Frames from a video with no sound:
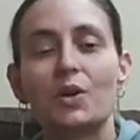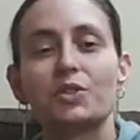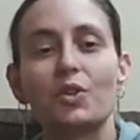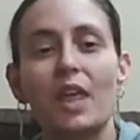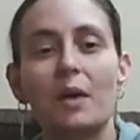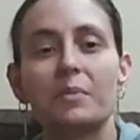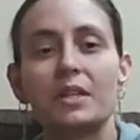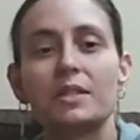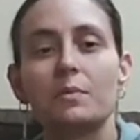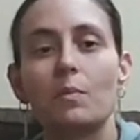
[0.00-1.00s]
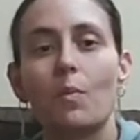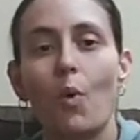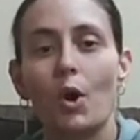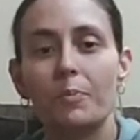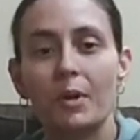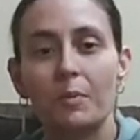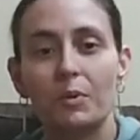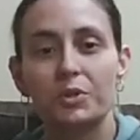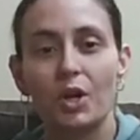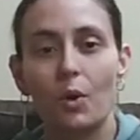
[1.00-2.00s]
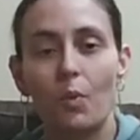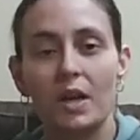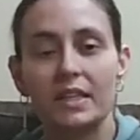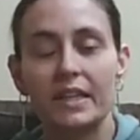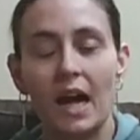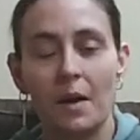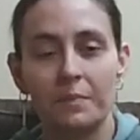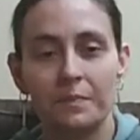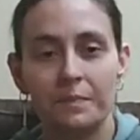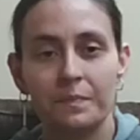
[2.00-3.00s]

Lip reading: So that means more people don't want to come.